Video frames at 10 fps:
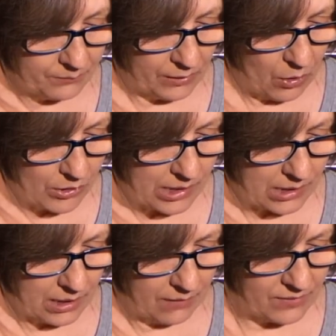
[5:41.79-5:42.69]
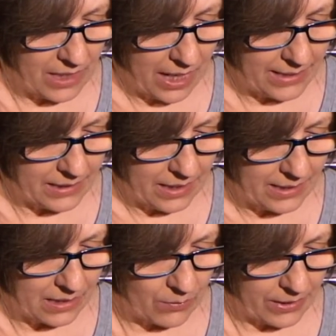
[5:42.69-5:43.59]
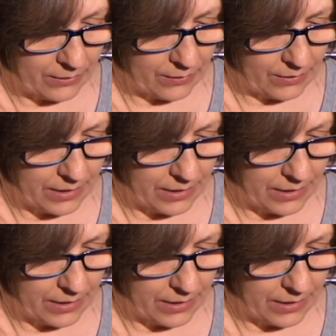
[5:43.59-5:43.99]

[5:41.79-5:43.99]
long sleeve tie-dye sweater,